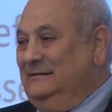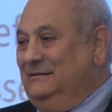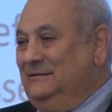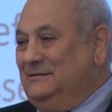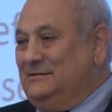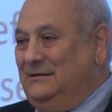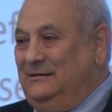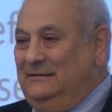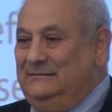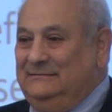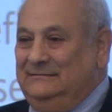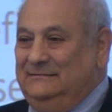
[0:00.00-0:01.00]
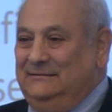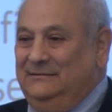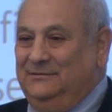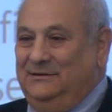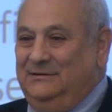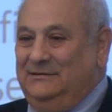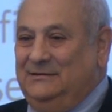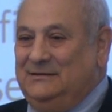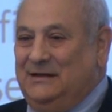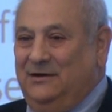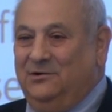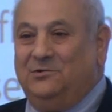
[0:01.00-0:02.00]
these
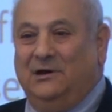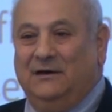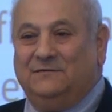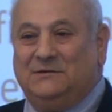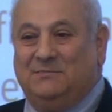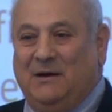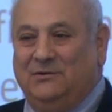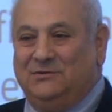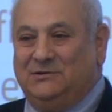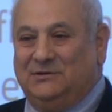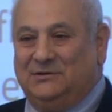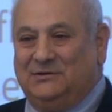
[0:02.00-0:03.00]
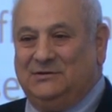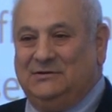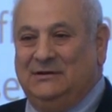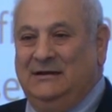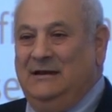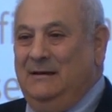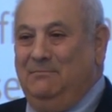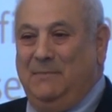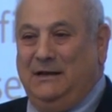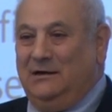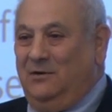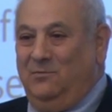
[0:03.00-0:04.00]
aircraft spouses
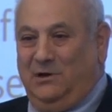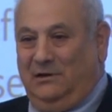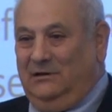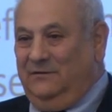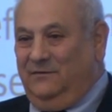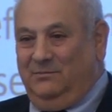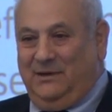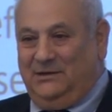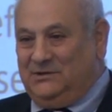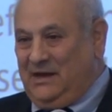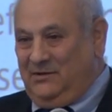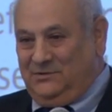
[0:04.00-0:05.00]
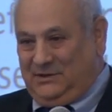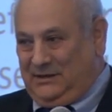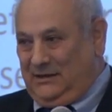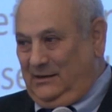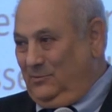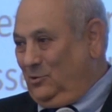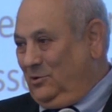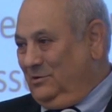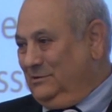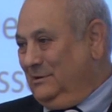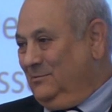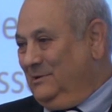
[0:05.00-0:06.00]
may not want to live in base housing anymore,
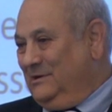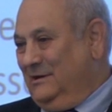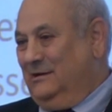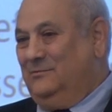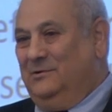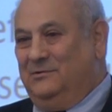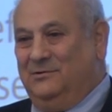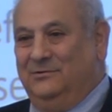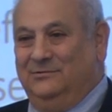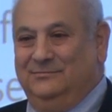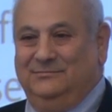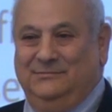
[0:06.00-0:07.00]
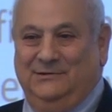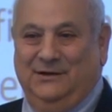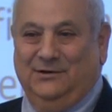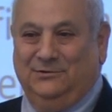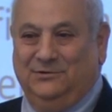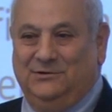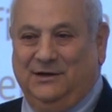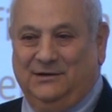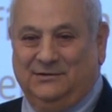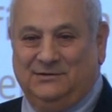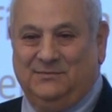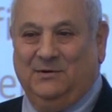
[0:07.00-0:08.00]
and then we can't recruit young
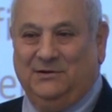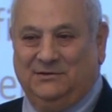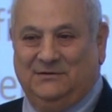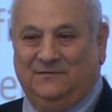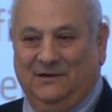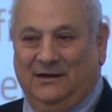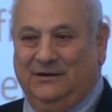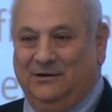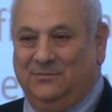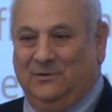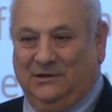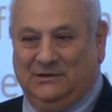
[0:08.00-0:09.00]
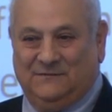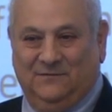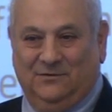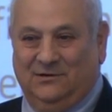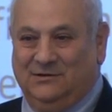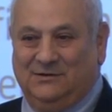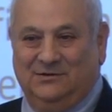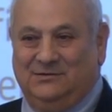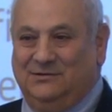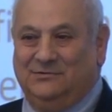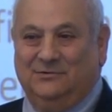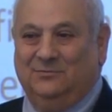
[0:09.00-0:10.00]
Lieutenant Smith to fly airplanes for us
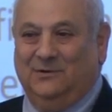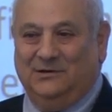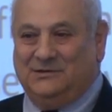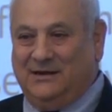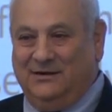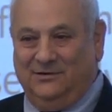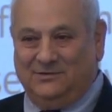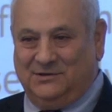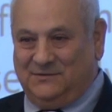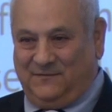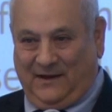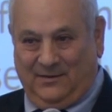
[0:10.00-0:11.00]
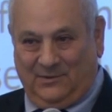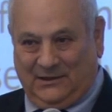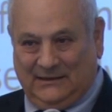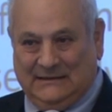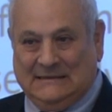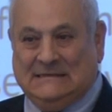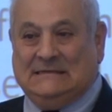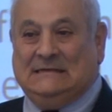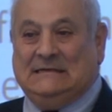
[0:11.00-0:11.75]
because there's no place to house his family.